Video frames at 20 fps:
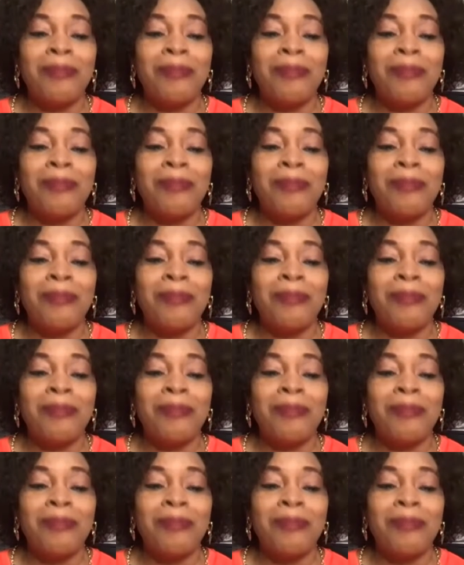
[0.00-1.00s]
Stay
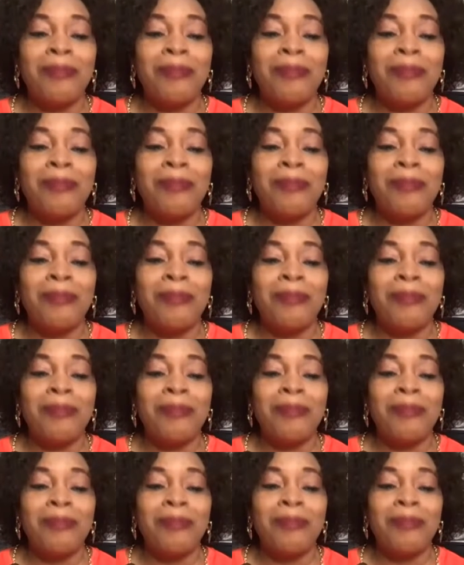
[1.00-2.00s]
tuned. I will talk
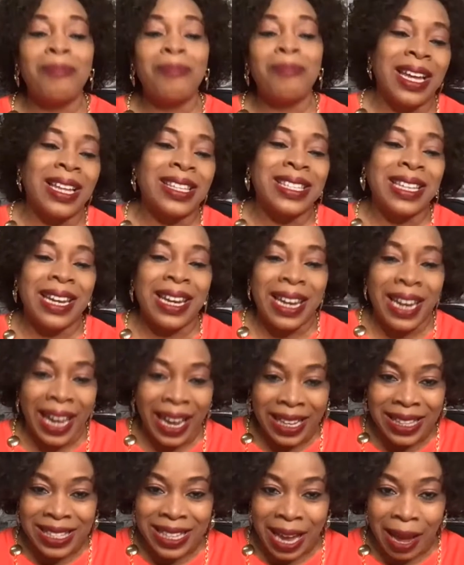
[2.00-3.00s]
about it
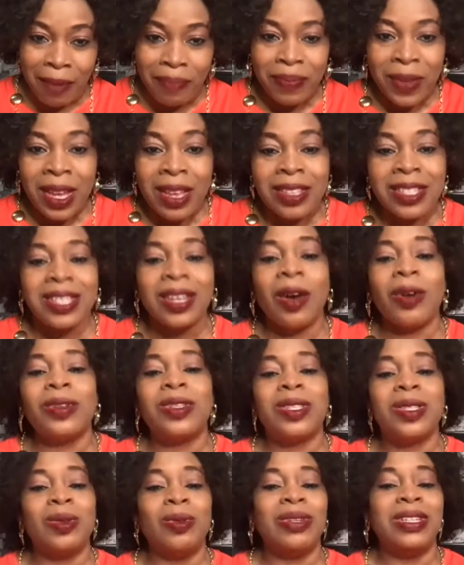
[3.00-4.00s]
later. So
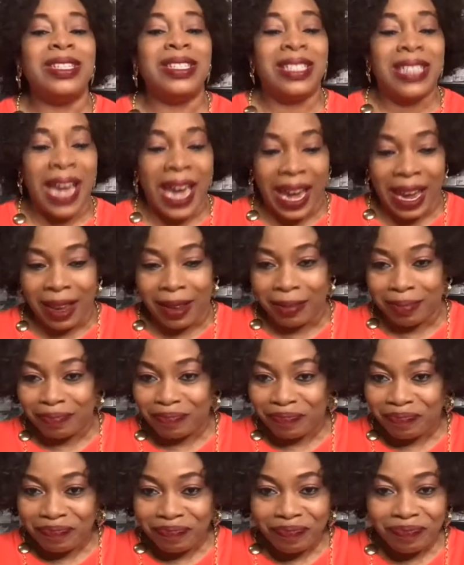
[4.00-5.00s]
today,
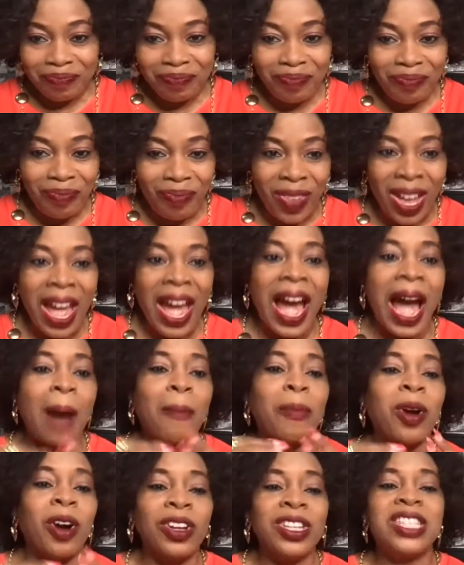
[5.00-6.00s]
I'm
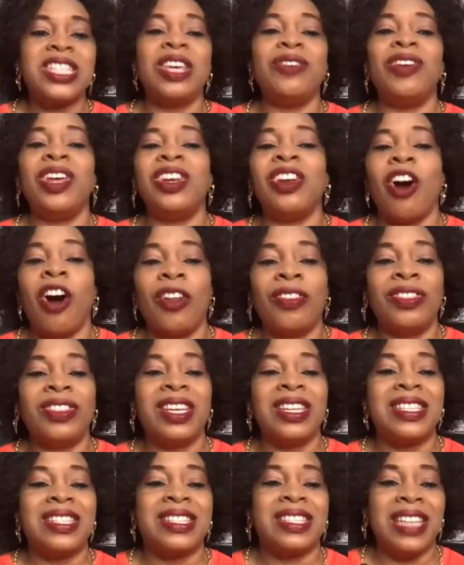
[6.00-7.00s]
continuing on the
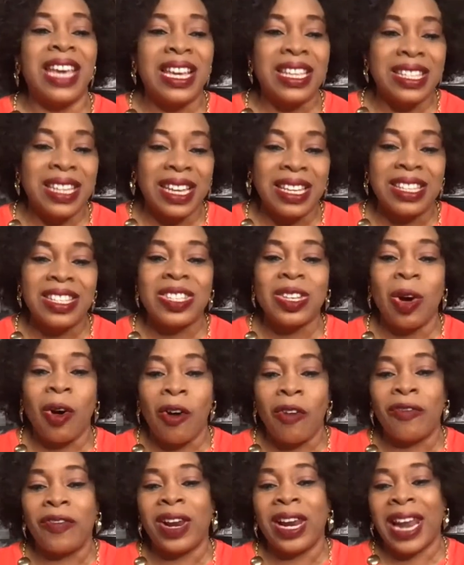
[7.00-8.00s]
seasons
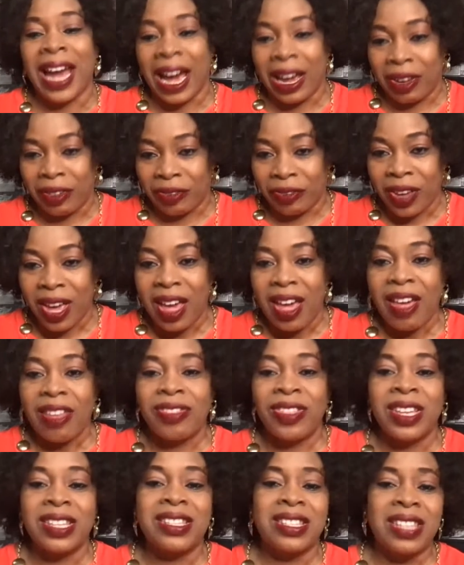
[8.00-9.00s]
of life.
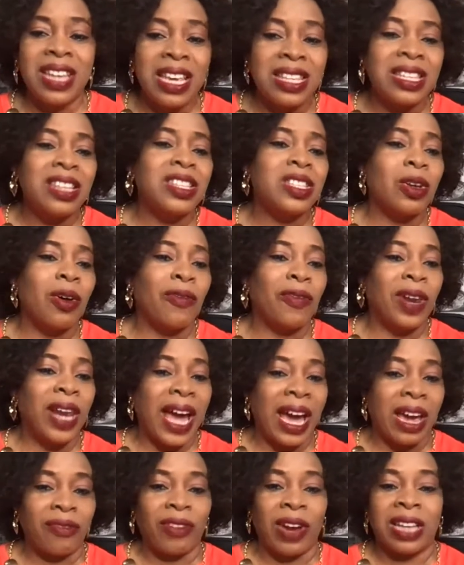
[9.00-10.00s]
The seasons of
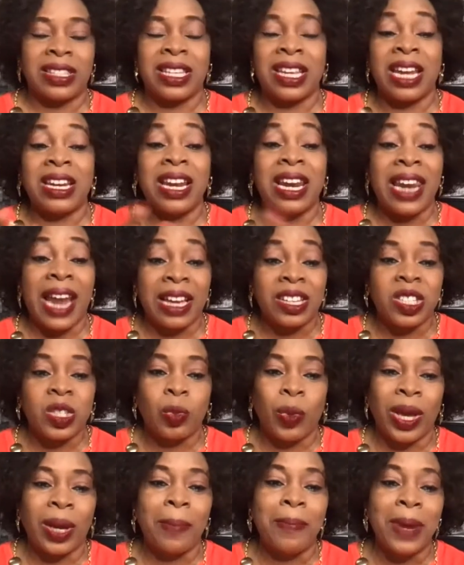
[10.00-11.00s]
life. I said it last
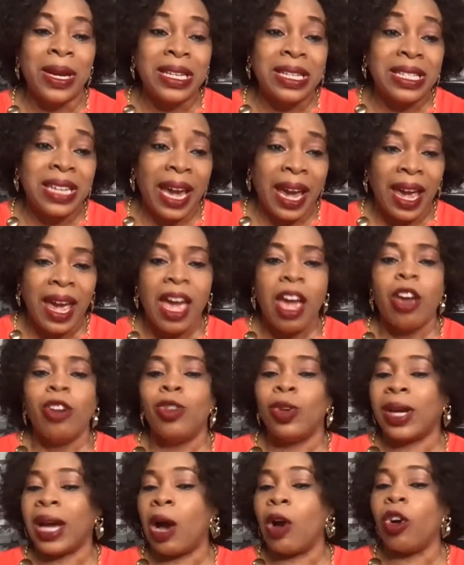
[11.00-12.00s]
week, Monday. You
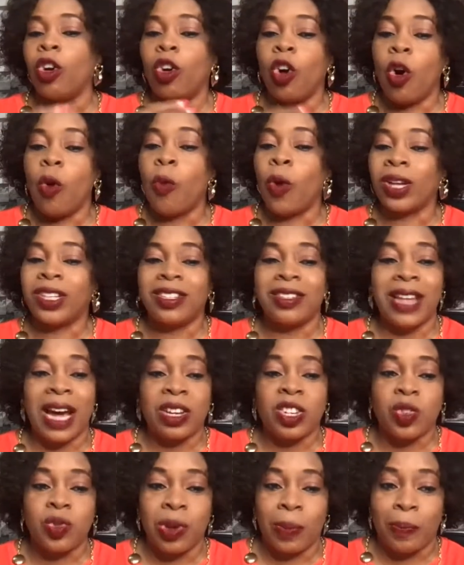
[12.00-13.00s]
can go watch that
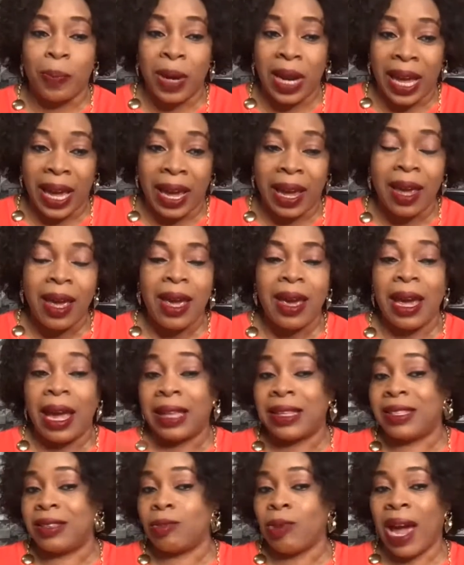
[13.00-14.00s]
replay.
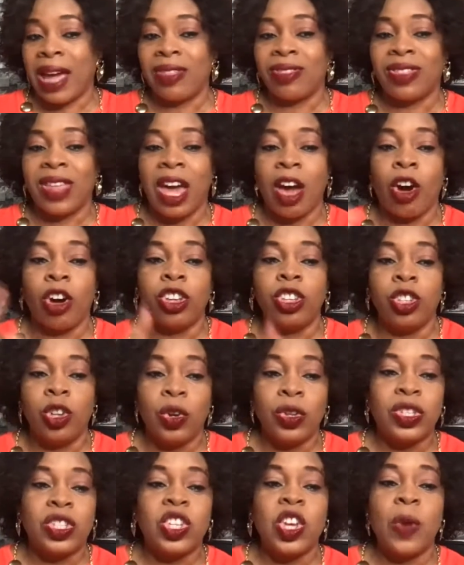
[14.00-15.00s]
It's right there on
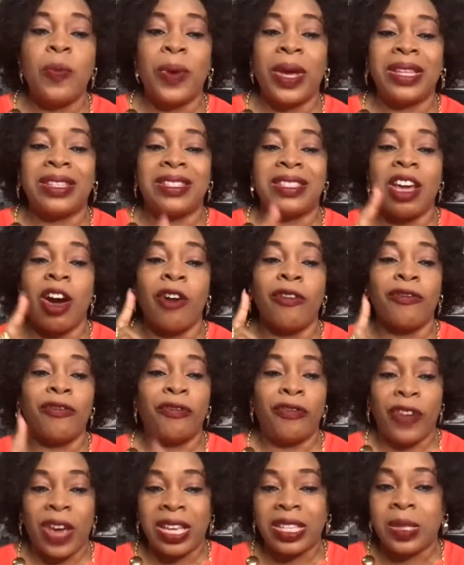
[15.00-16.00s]
YouTube. It's there on
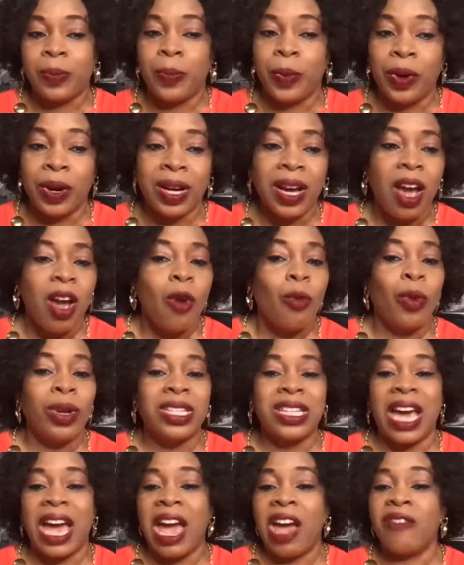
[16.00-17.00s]
Facebook.
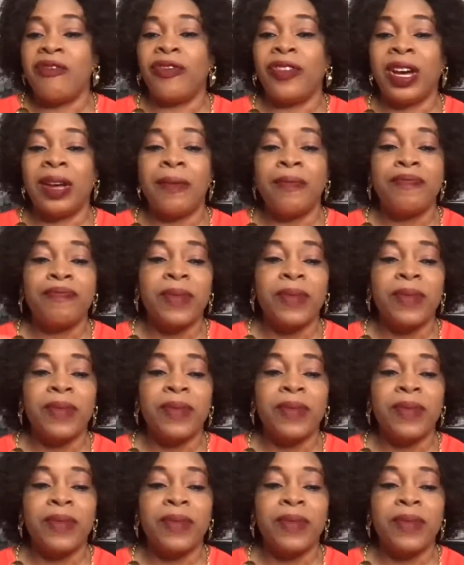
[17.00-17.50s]
Whichever